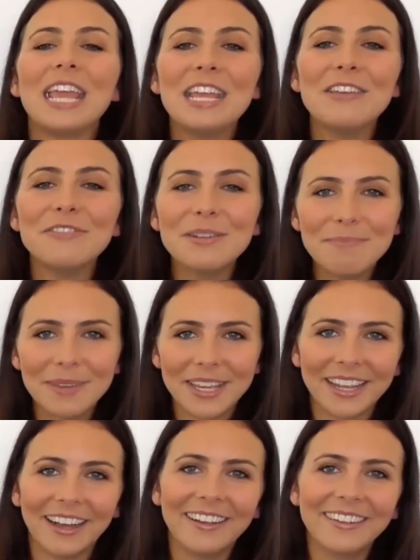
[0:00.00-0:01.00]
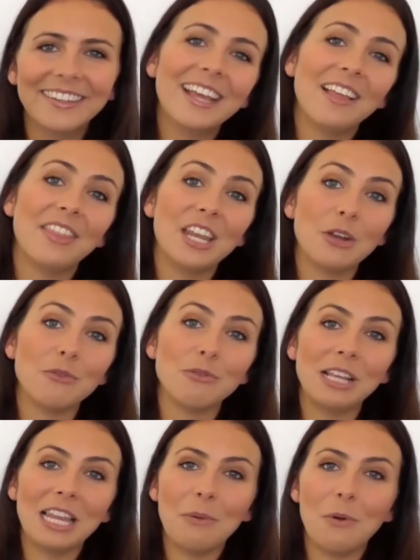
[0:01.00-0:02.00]
even bigger than it
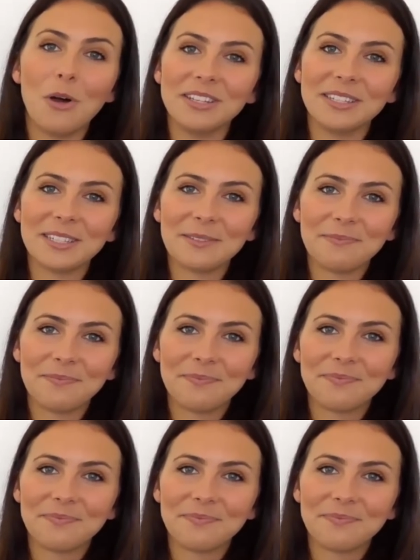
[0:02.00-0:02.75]
really was.